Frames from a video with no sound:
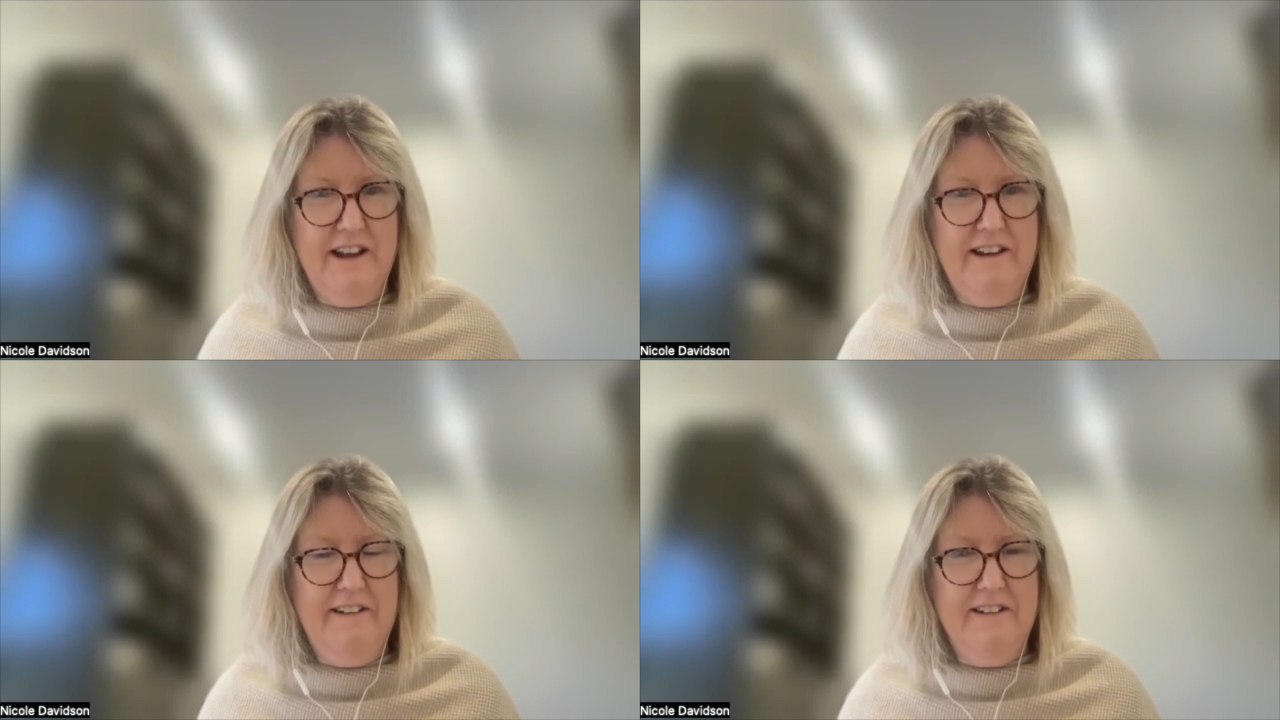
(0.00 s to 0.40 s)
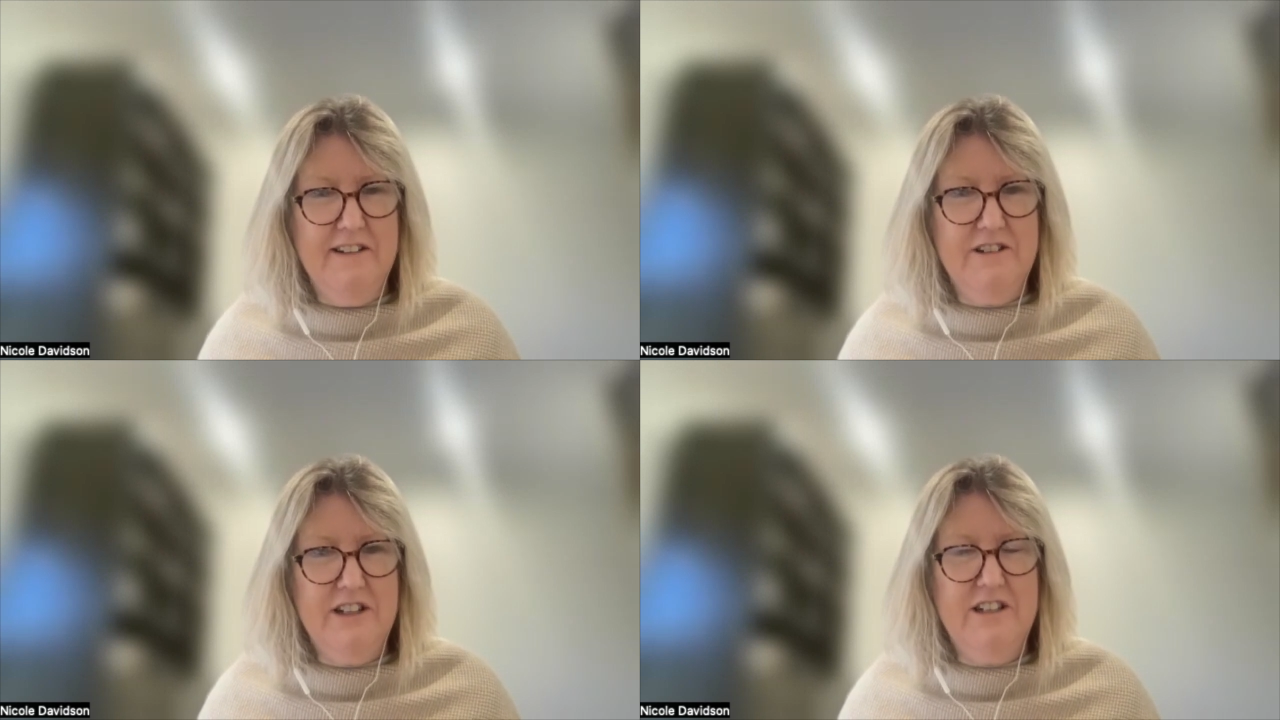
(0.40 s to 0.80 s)

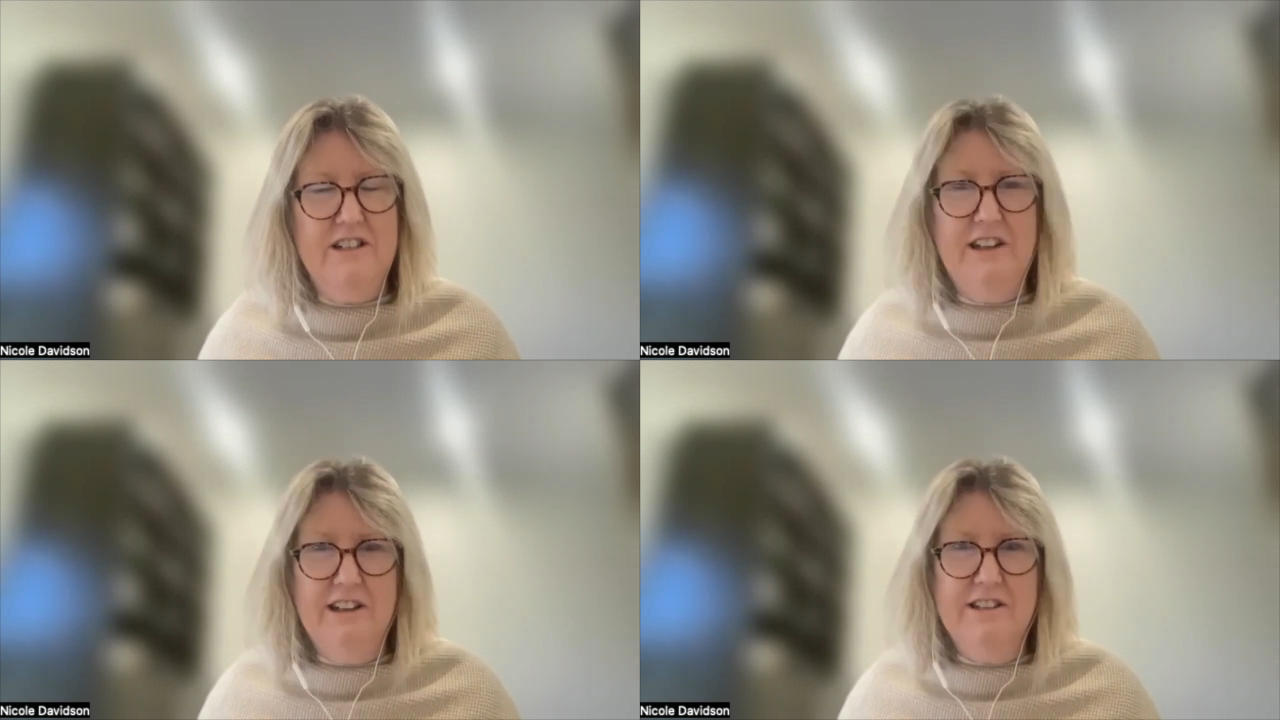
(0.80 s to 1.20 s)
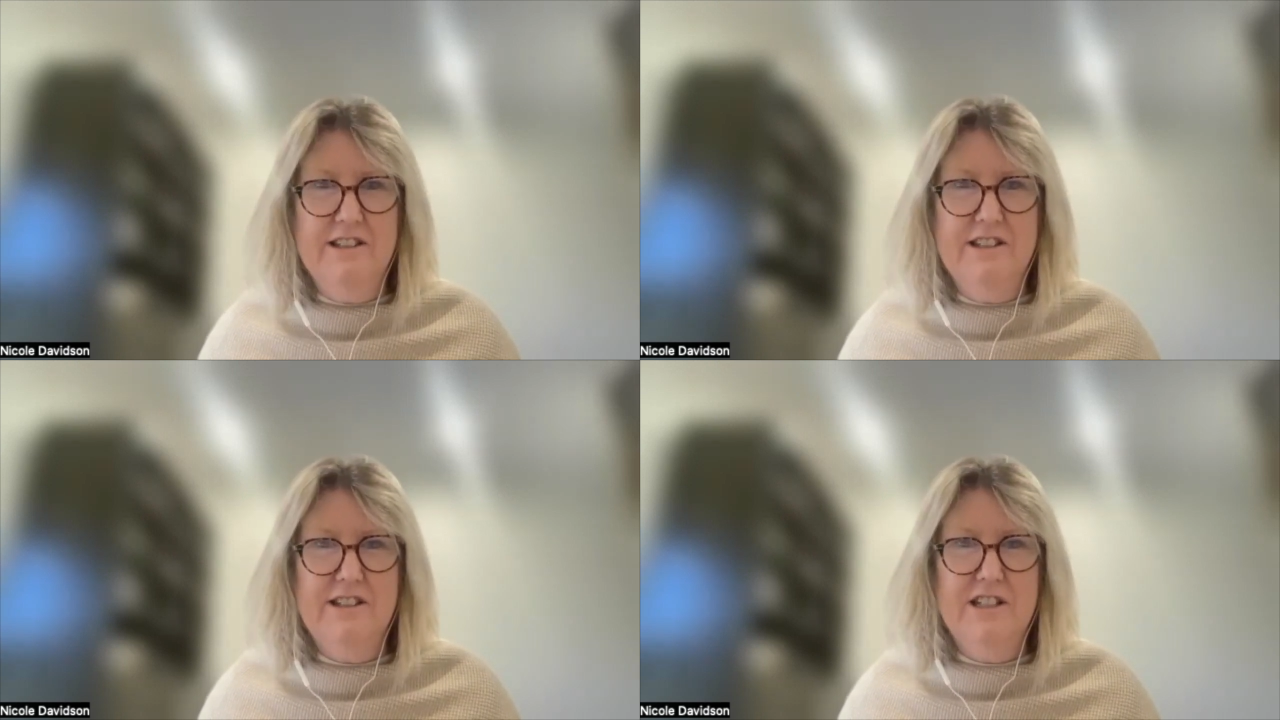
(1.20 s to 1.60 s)
and it
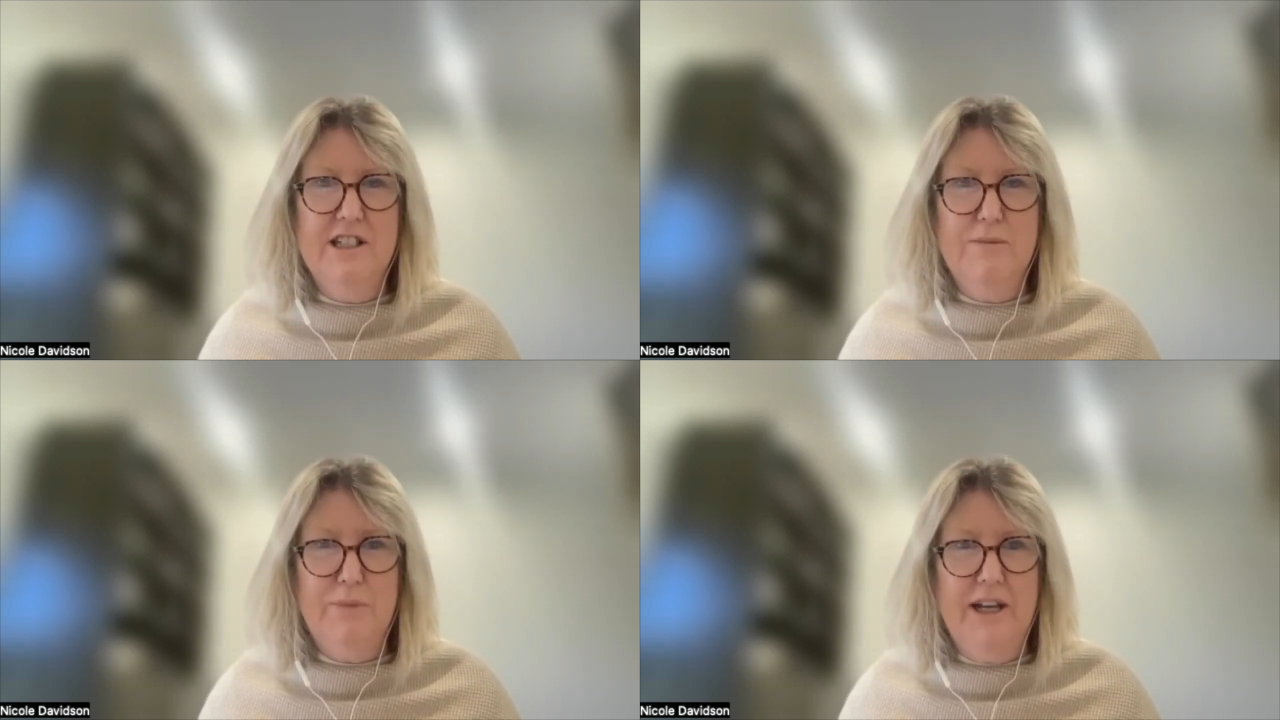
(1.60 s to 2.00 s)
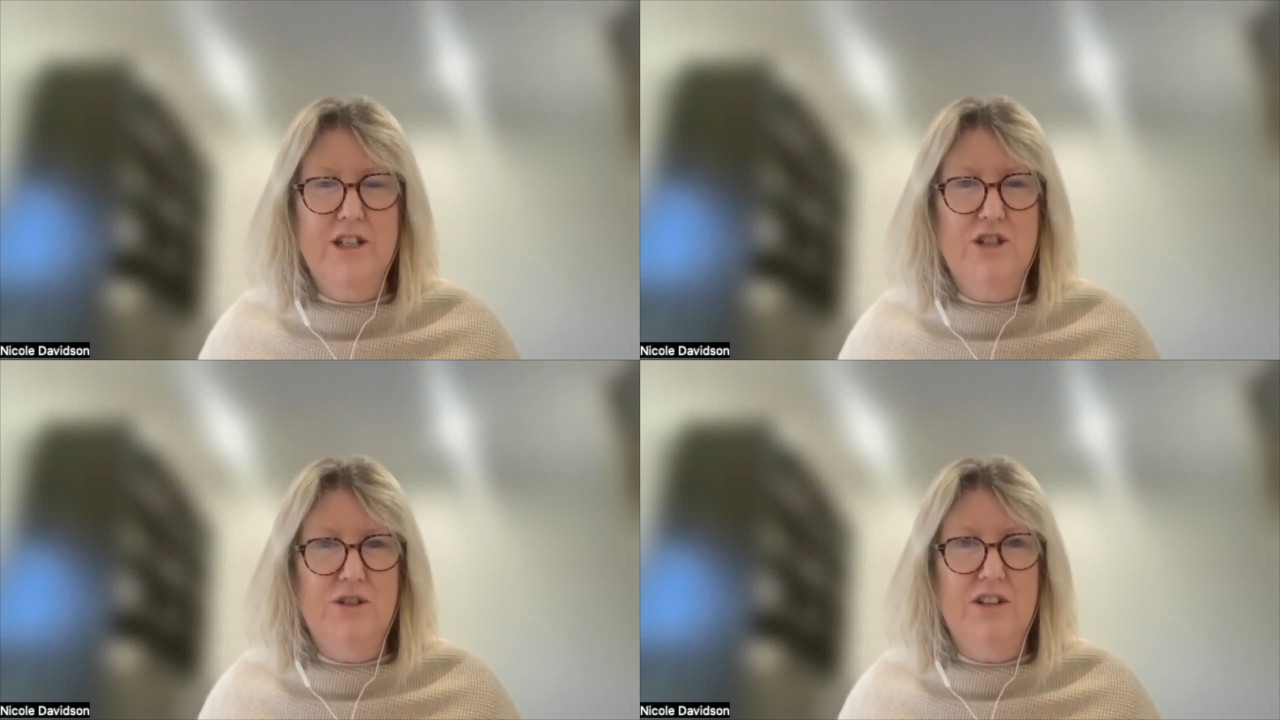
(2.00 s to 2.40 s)
does speak
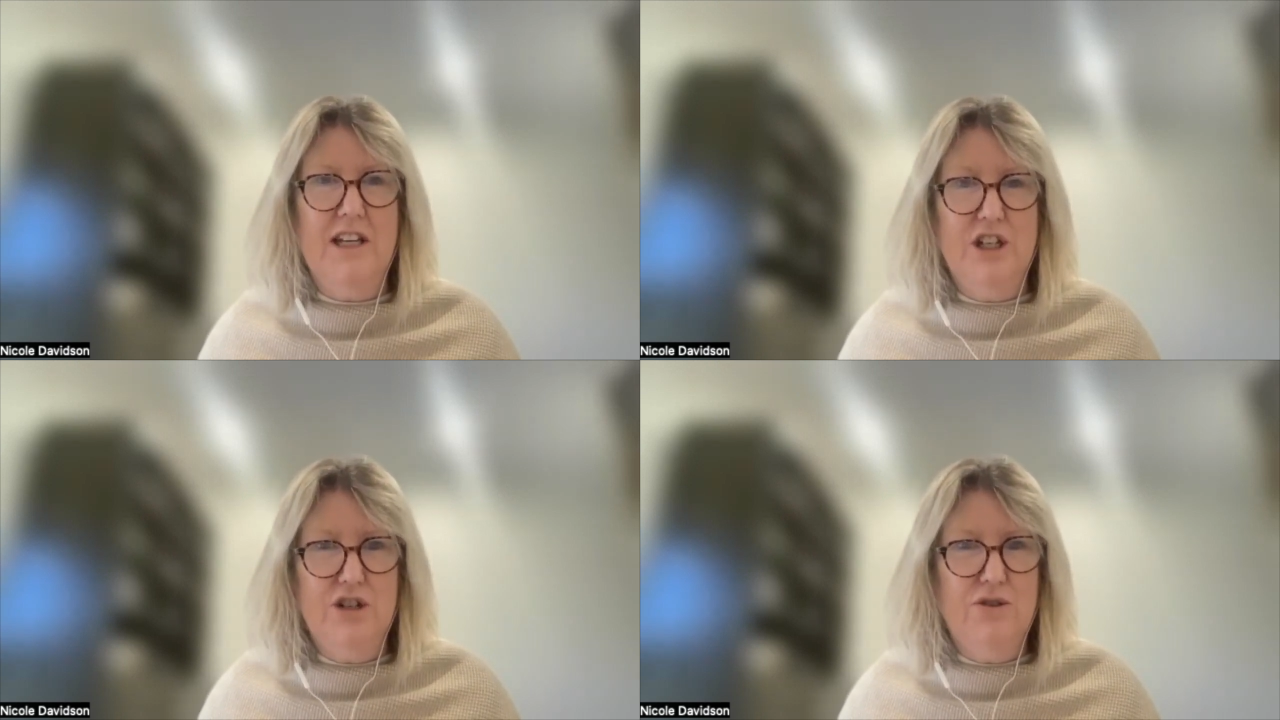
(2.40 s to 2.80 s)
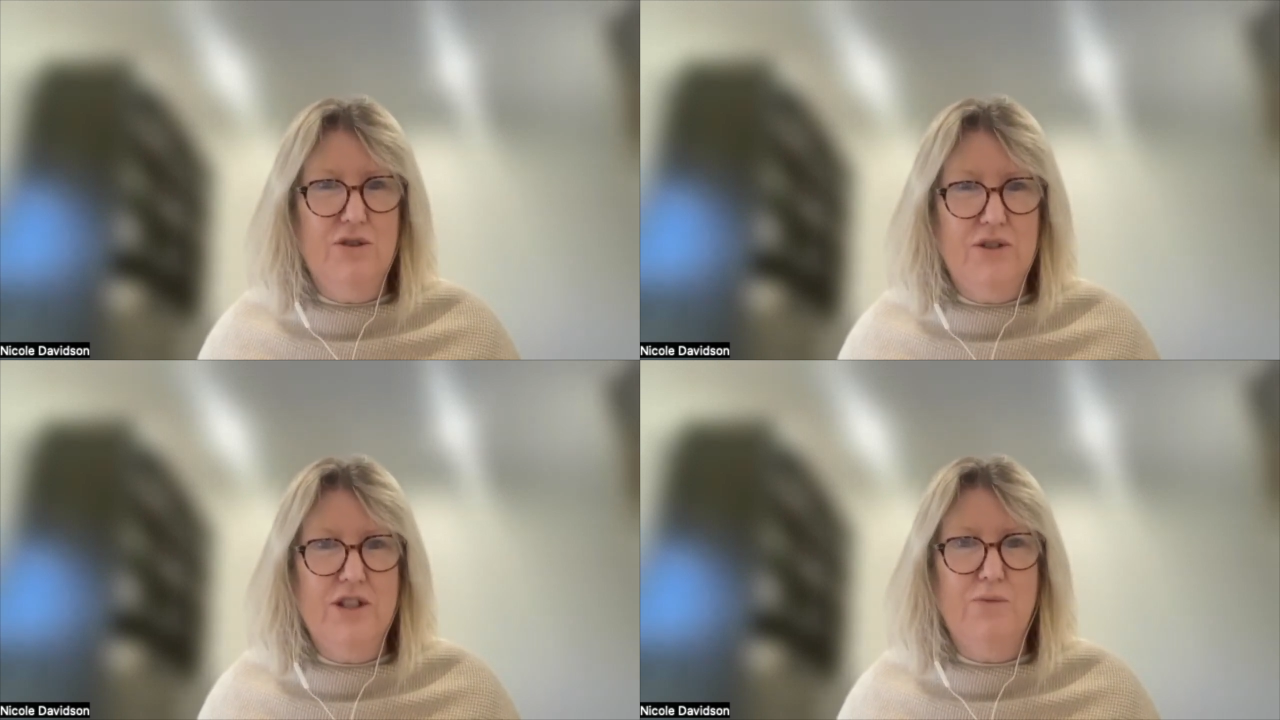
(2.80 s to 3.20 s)
to the
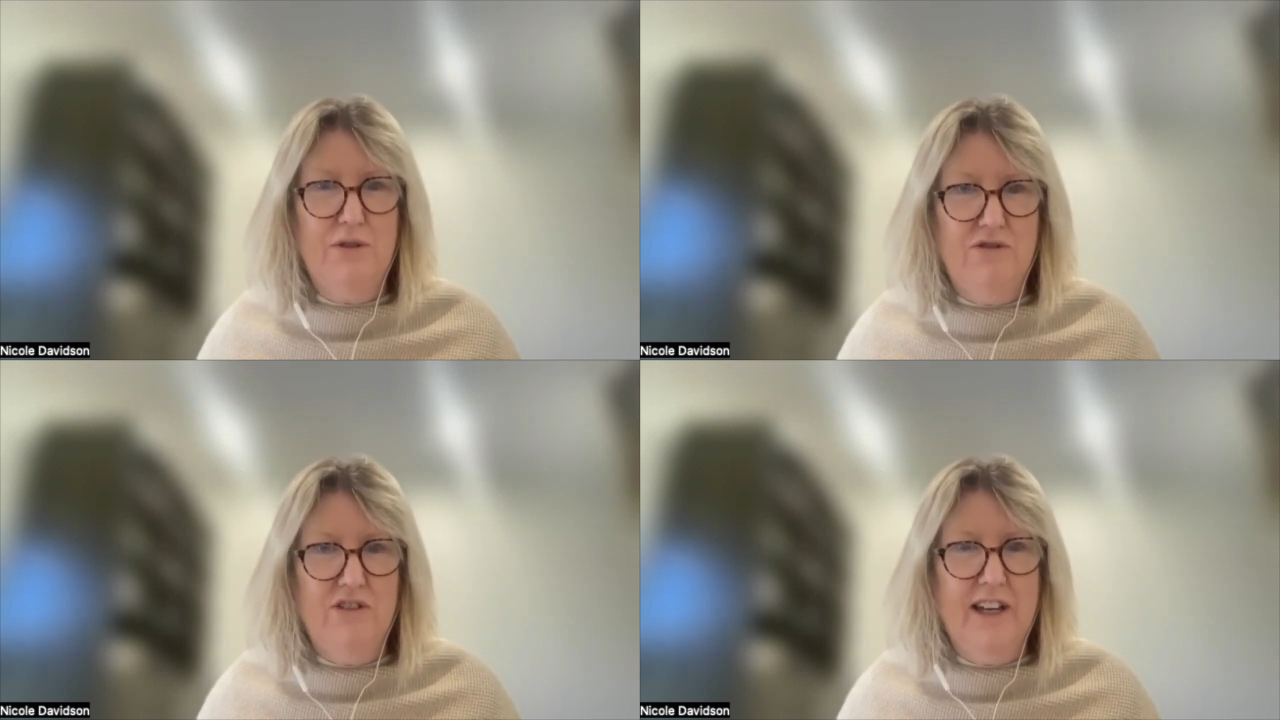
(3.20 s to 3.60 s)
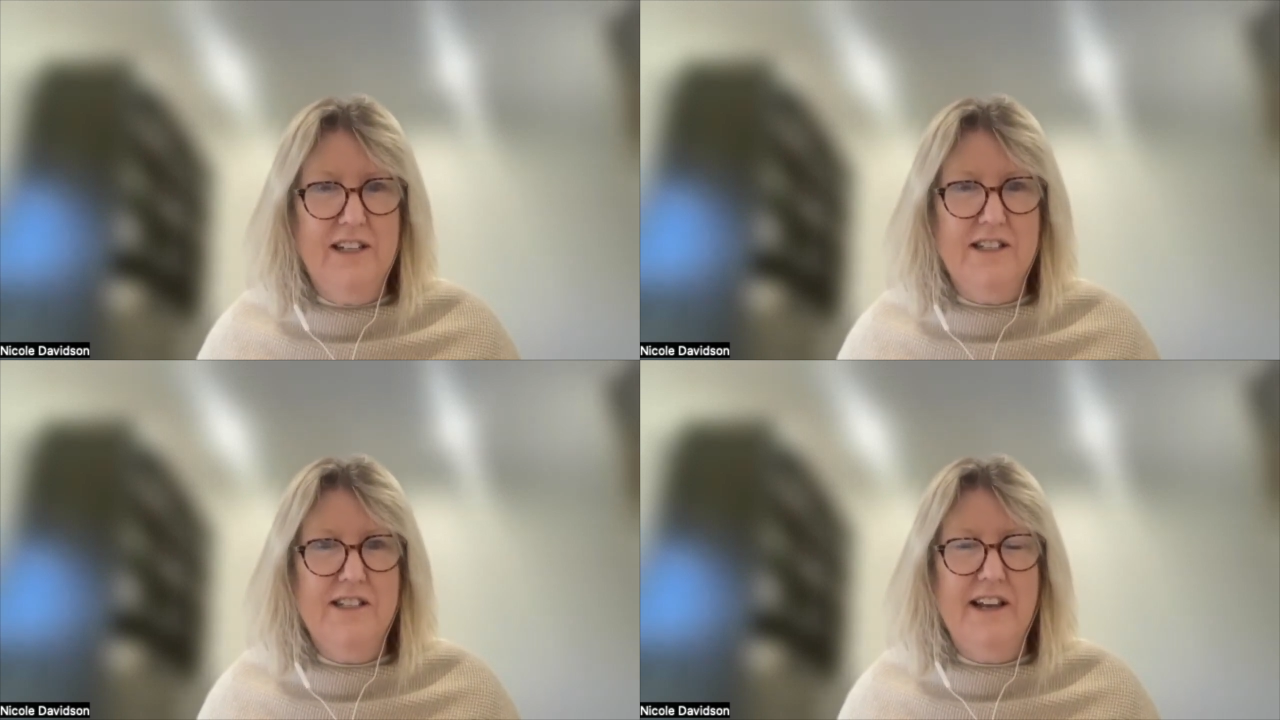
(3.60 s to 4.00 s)
issues that we
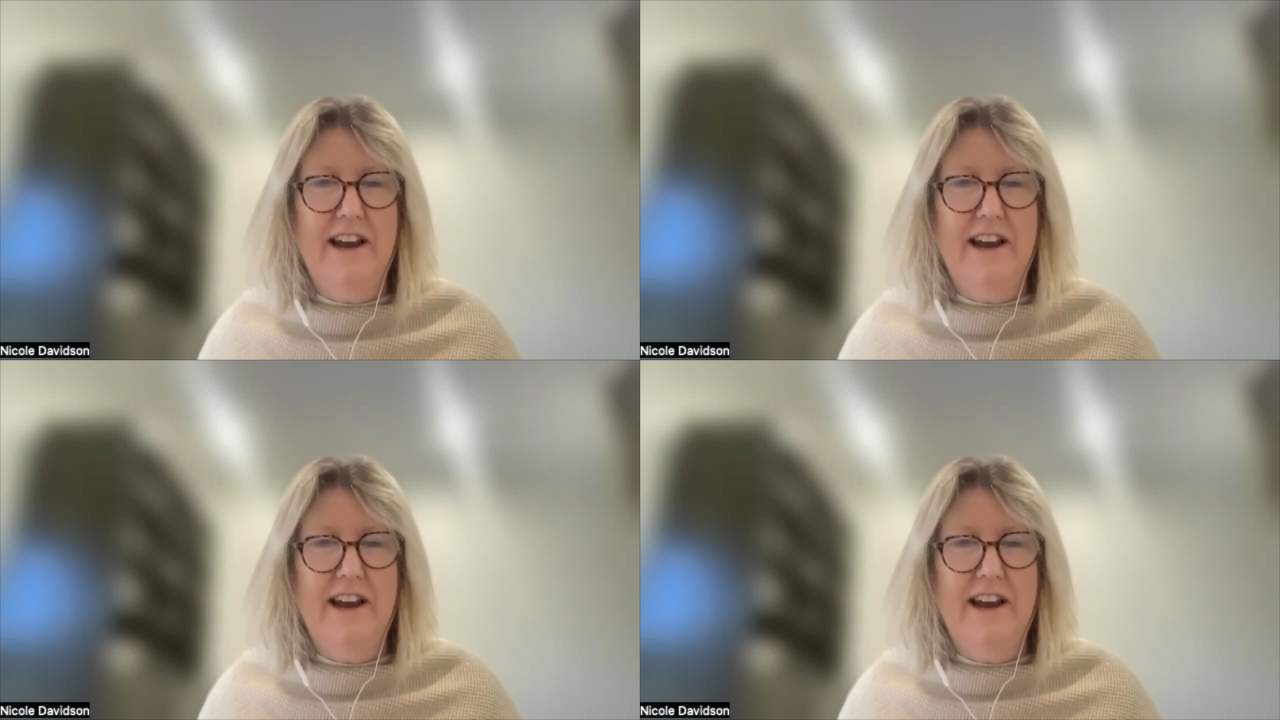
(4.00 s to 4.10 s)
face.